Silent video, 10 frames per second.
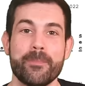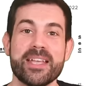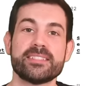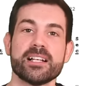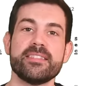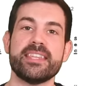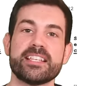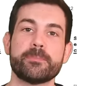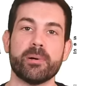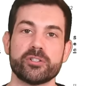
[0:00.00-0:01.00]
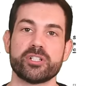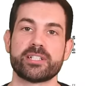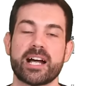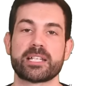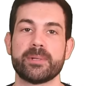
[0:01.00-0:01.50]
Based on this budget
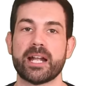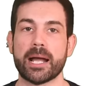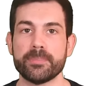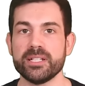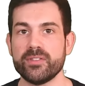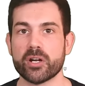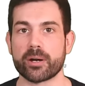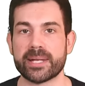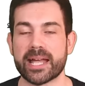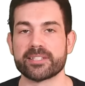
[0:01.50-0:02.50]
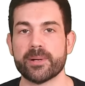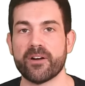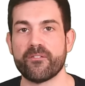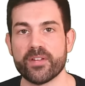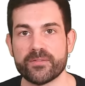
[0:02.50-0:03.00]
document, I believe the Army has
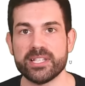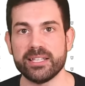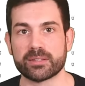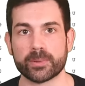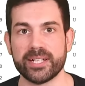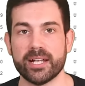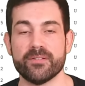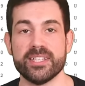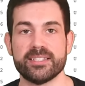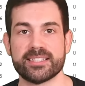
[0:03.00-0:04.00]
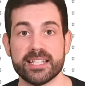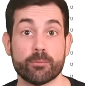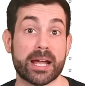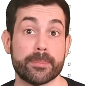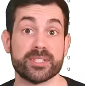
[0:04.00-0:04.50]
about 53 of these
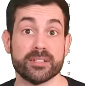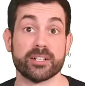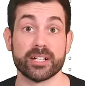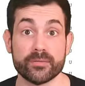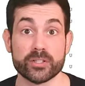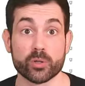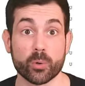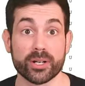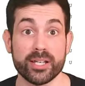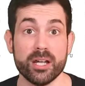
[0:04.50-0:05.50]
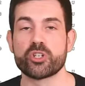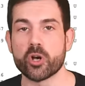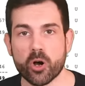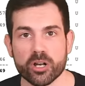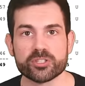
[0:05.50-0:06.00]
CRAMs in their inventory, which
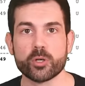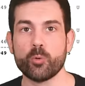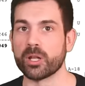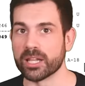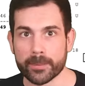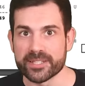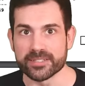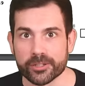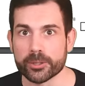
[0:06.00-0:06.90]
also limits their